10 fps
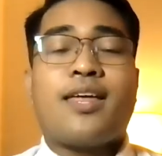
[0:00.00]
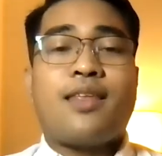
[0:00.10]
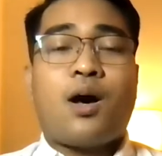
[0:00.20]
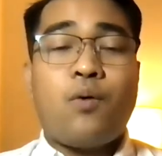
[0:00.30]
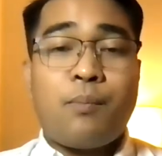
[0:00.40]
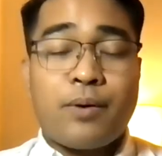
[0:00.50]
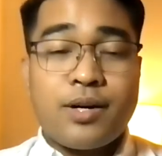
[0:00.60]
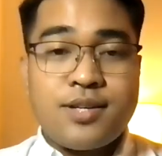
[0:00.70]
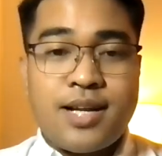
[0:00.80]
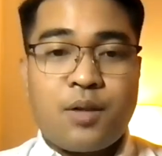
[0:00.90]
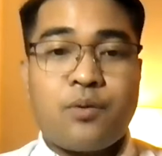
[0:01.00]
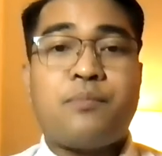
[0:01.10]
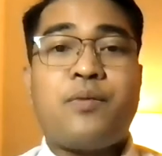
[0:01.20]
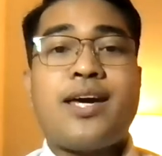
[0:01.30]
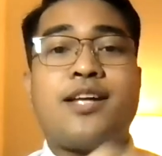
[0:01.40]
The OWA personnel will
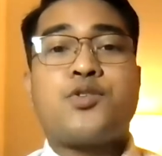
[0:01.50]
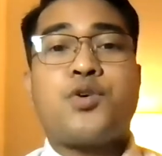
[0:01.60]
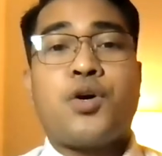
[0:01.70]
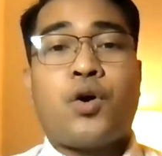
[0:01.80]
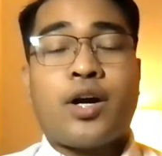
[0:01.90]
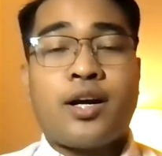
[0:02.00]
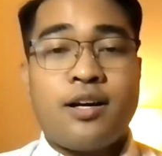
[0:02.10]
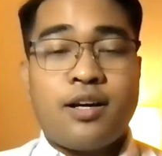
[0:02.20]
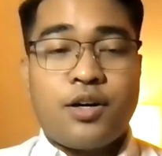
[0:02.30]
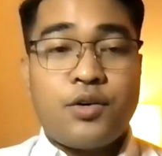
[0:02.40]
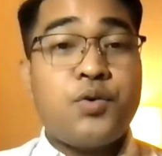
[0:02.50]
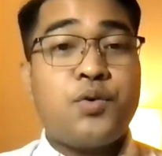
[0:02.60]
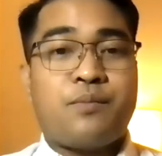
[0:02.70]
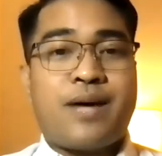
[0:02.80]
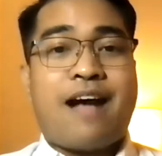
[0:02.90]
bring it to your
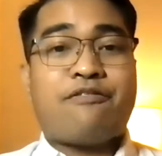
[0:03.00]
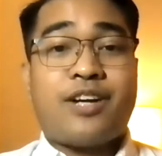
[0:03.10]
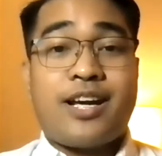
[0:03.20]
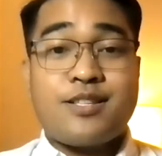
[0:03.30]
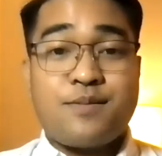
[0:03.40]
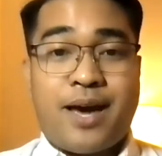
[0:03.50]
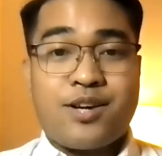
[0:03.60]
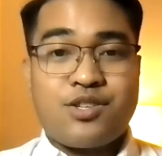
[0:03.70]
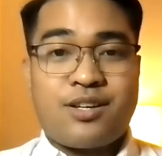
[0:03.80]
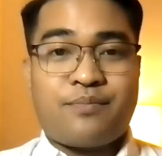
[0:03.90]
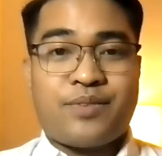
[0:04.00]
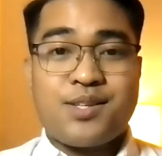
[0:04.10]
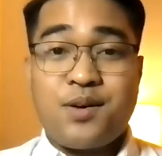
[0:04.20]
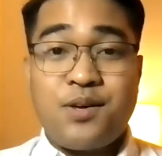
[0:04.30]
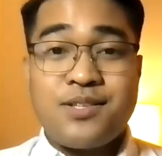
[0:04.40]
room after inspection.
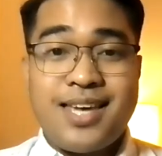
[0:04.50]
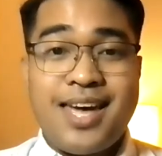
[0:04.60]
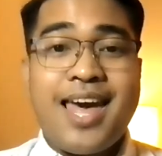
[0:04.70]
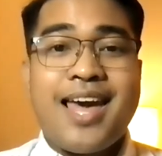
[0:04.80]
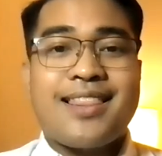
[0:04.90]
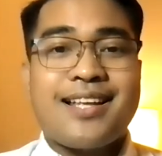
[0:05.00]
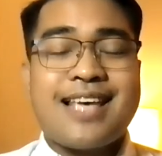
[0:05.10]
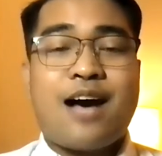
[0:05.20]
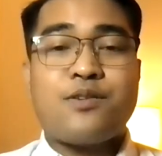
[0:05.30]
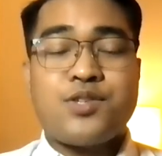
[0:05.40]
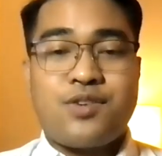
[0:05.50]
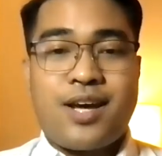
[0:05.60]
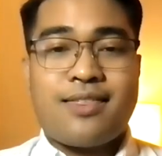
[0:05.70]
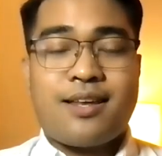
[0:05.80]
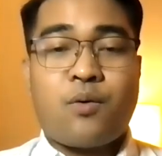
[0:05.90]
So you see, that's how
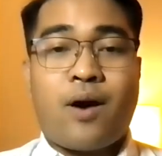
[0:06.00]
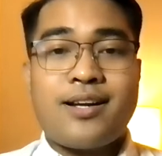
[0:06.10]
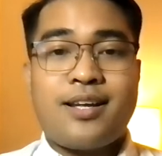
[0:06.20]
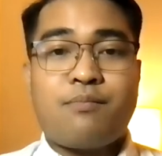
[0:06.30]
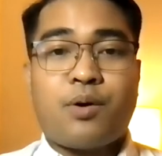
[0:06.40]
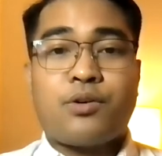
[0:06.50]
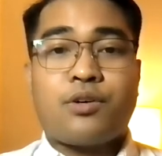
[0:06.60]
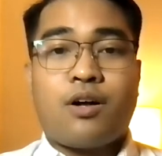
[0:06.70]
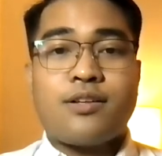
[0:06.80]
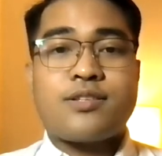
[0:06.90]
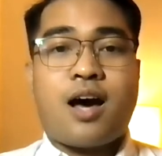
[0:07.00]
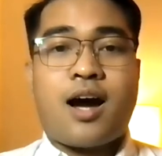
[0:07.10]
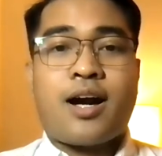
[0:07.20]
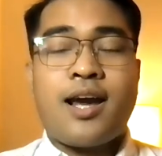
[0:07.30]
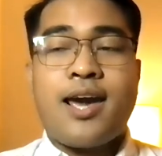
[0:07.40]
strict the quarantine protocols
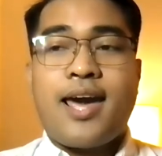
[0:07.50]
are.